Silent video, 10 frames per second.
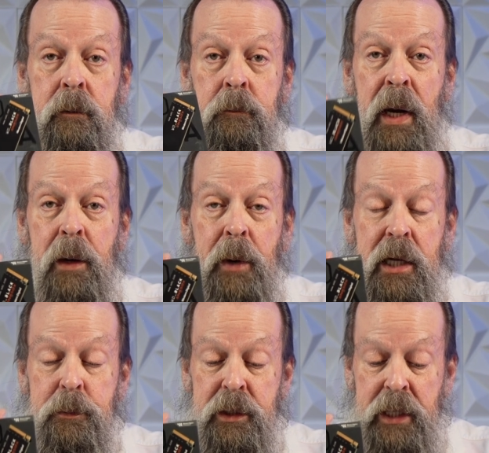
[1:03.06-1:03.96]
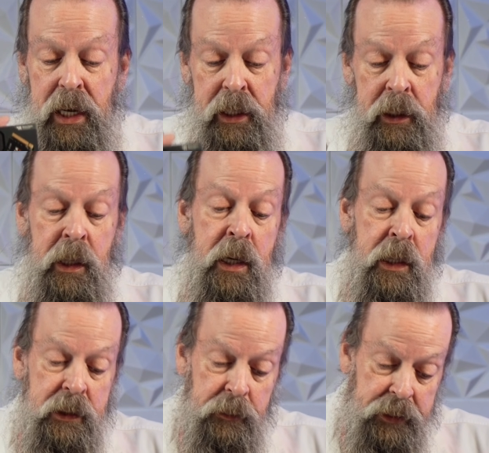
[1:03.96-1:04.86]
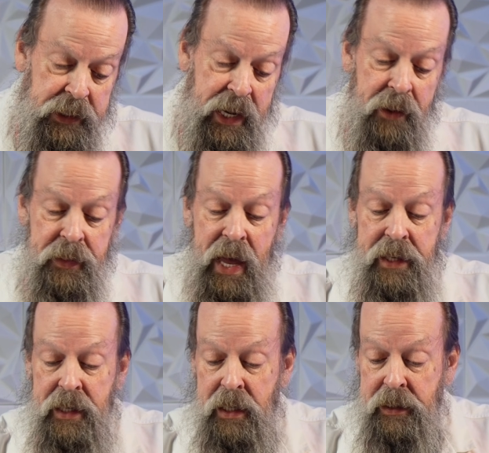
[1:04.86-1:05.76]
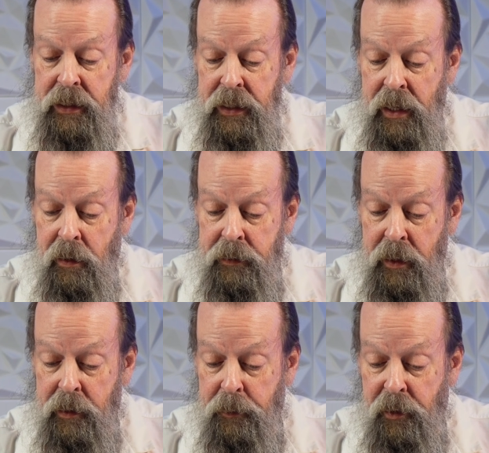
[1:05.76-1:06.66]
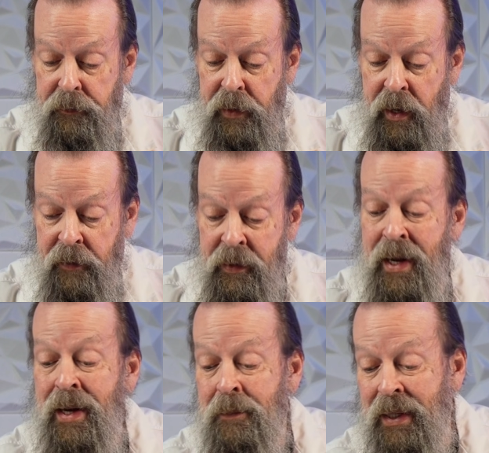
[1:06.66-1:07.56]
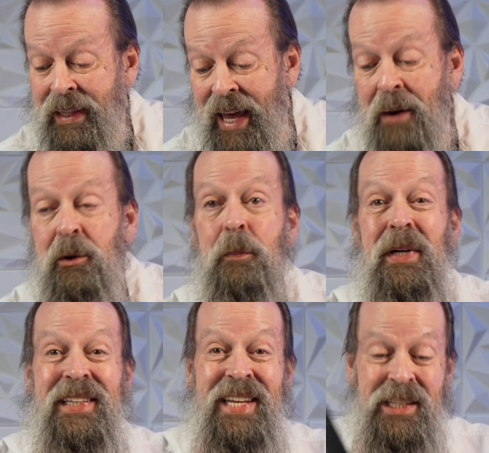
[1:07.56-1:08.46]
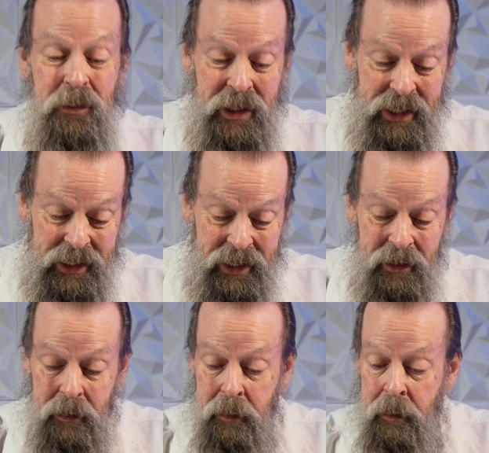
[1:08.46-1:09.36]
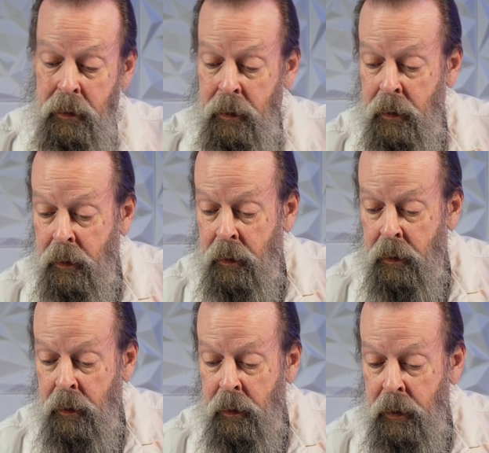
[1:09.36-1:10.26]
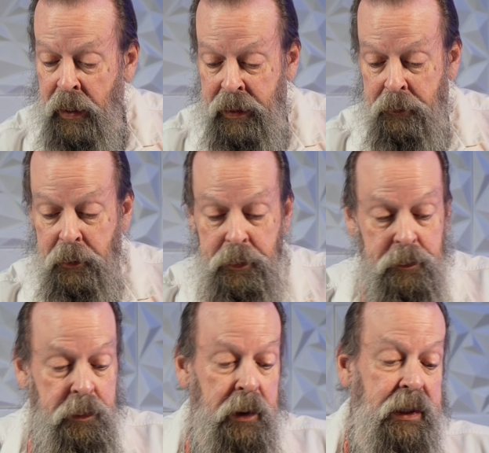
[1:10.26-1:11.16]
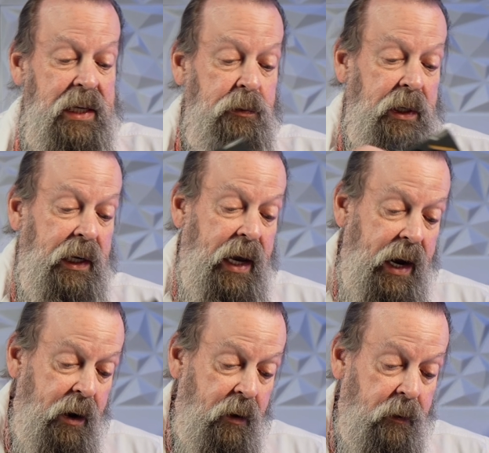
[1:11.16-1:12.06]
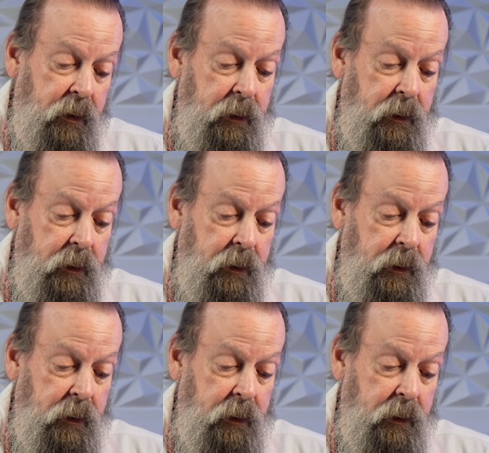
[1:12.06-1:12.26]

megabytes per second. So we'll see how that does in there on Thunderbolt 5. But then we'll put this one in here. And then we'll put this one in here